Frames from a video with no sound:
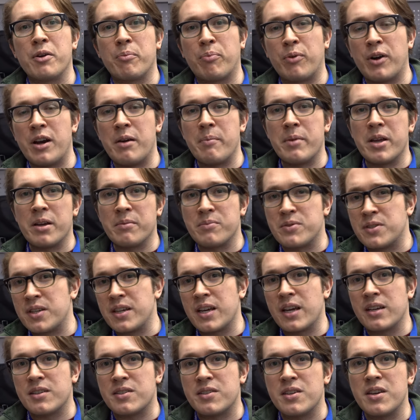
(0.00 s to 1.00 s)
your premium
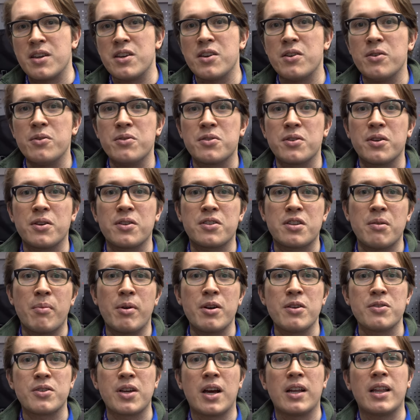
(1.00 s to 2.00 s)
C S C user,
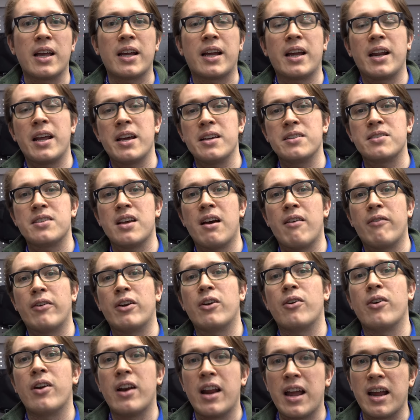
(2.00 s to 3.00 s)
somebody who's got like an A
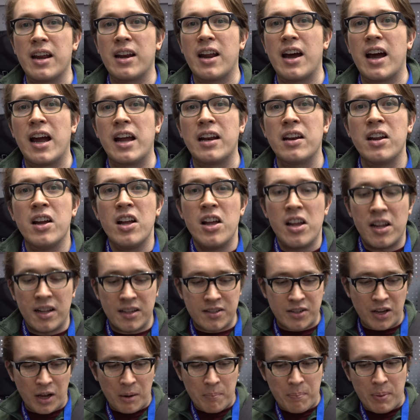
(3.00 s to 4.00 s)
seven or an A nine.
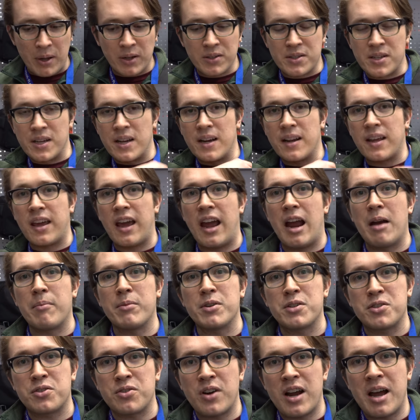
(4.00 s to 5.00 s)
It's got a built-in
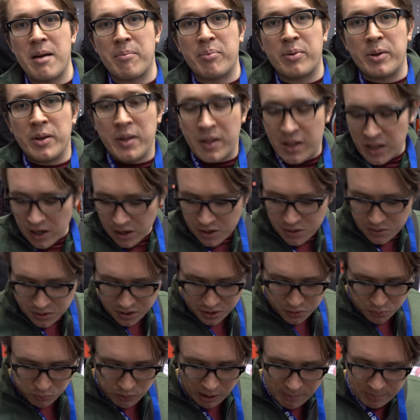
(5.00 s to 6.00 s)
camera strap. You
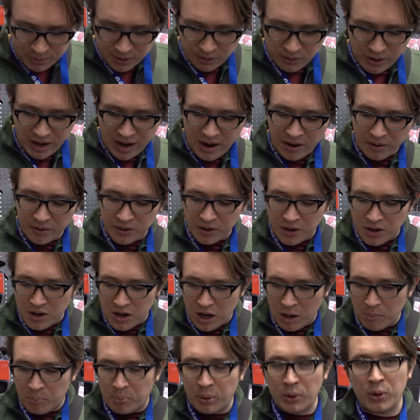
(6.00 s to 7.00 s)
just whip it around
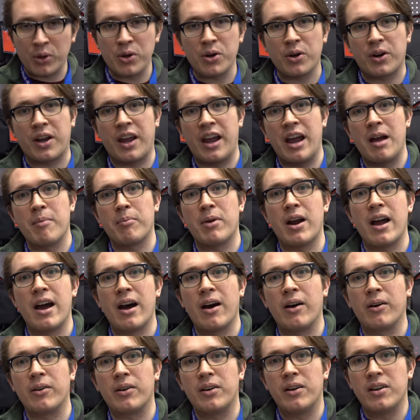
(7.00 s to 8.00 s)
and pull your camera
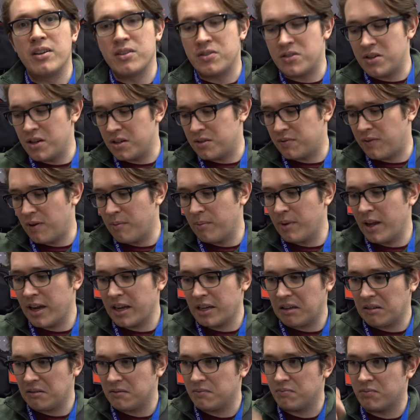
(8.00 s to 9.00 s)
out just from
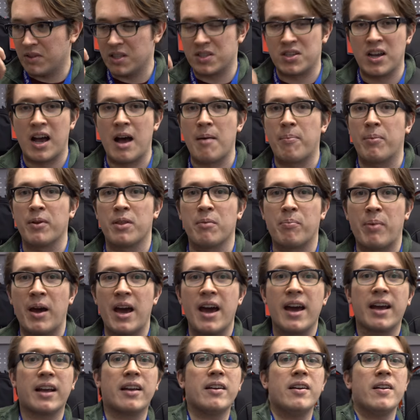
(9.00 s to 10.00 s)
like the top of the
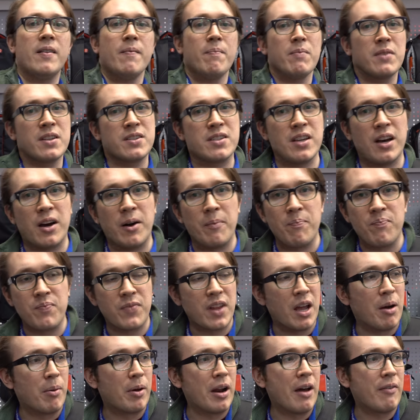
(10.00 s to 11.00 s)
bag. So
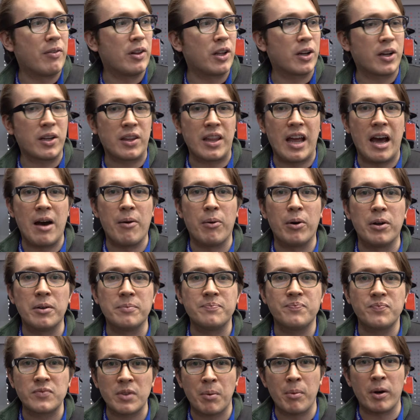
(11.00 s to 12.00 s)
I'm gonna have a look at that
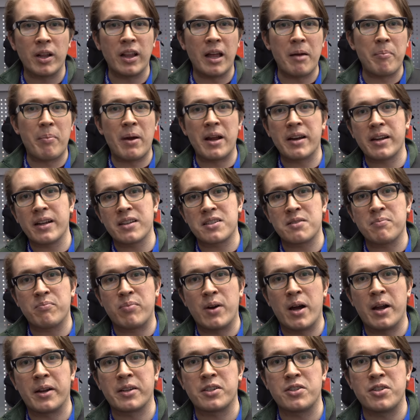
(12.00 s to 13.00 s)
one. I'm gonna let Ben get some
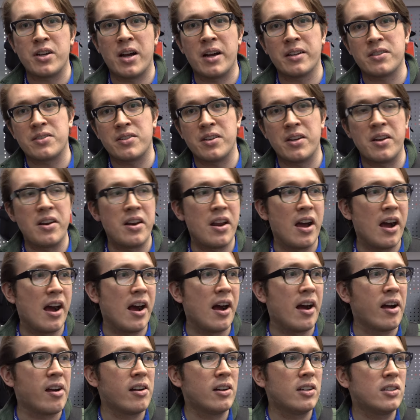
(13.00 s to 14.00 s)
product shots, and
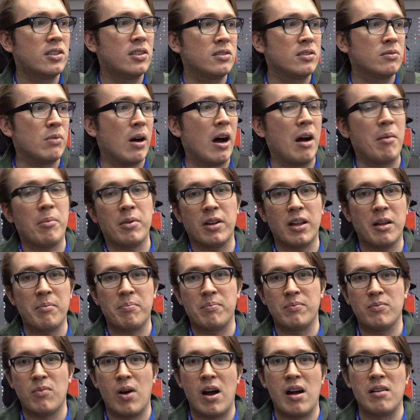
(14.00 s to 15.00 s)
uh, well, I'm
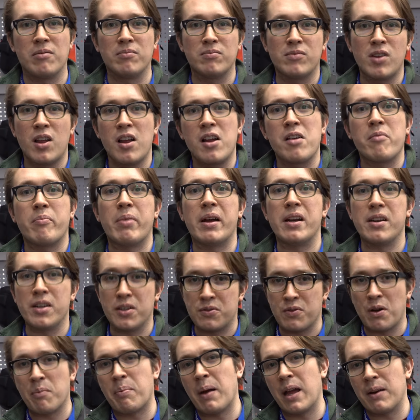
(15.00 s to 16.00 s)
gonna let, well, Ben
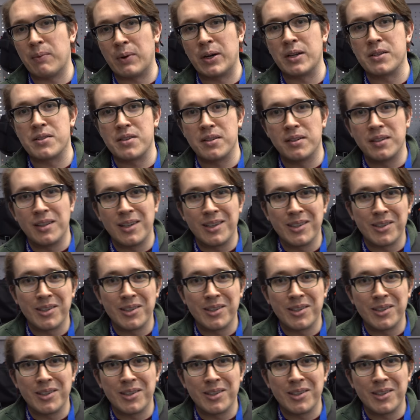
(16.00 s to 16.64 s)
does what Ben wants.